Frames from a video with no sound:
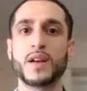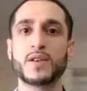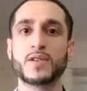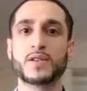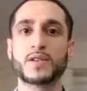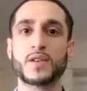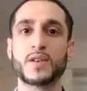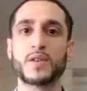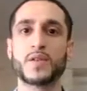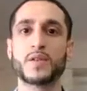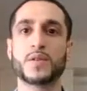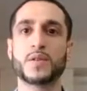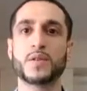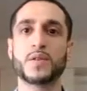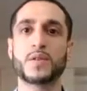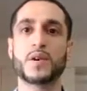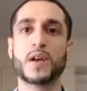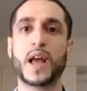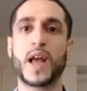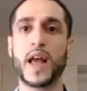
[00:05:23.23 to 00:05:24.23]

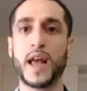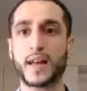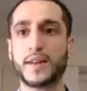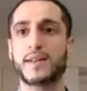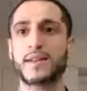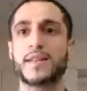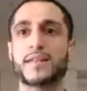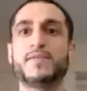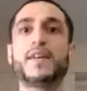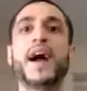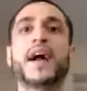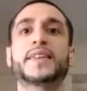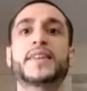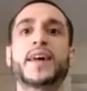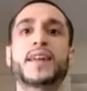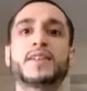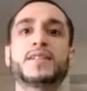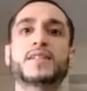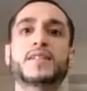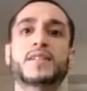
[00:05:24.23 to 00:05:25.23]
So, and the fact
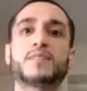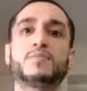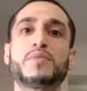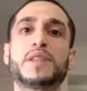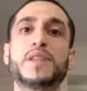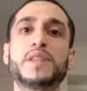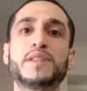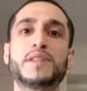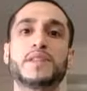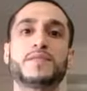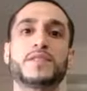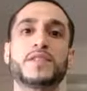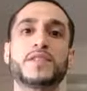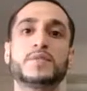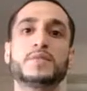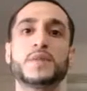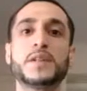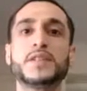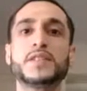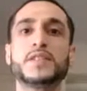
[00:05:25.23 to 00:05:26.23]
that it's a complete different
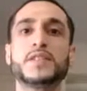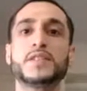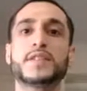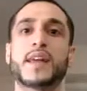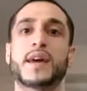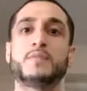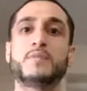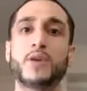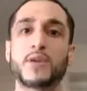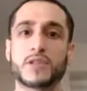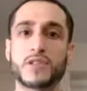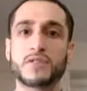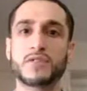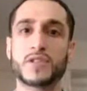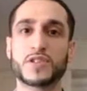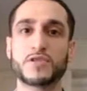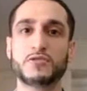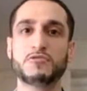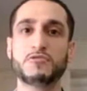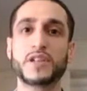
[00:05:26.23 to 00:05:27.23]
species that most of
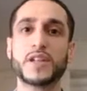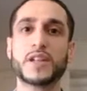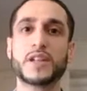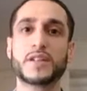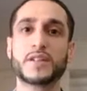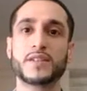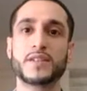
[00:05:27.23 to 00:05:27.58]
us drink,